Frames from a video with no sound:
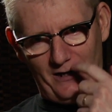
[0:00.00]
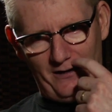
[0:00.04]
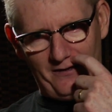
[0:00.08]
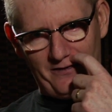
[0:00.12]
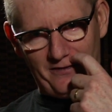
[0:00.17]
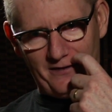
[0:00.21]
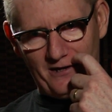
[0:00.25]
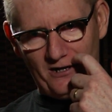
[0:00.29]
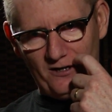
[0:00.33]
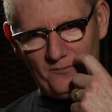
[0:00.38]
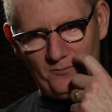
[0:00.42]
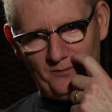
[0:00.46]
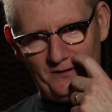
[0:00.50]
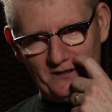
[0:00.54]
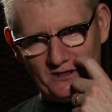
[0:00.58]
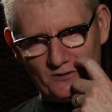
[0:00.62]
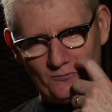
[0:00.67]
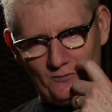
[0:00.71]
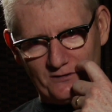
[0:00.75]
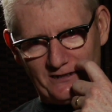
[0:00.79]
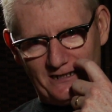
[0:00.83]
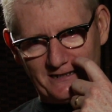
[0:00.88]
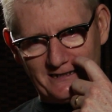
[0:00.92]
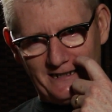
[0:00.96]
therapist
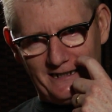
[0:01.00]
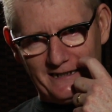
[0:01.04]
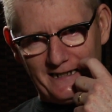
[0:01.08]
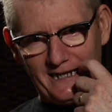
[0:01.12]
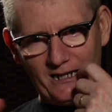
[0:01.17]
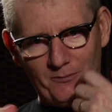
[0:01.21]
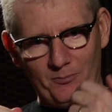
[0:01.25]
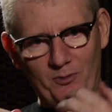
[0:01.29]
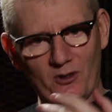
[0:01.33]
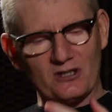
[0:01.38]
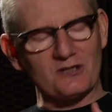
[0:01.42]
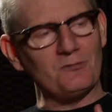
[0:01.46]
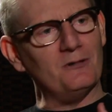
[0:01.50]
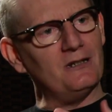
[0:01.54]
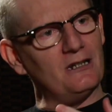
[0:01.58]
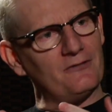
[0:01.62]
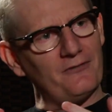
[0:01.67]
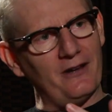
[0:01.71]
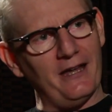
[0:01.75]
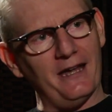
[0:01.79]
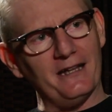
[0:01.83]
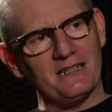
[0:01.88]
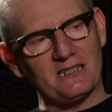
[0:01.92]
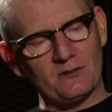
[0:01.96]
was, I said, it kind of puts me in a
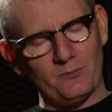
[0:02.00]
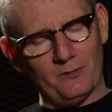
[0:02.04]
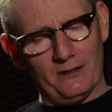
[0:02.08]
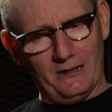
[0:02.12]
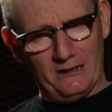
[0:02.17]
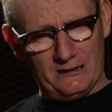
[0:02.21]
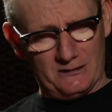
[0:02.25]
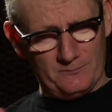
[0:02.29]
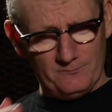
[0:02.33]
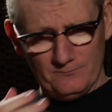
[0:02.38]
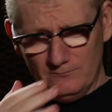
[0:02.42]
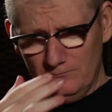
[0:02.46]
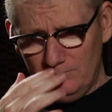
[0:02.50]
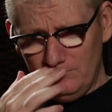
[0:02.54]
different headspace.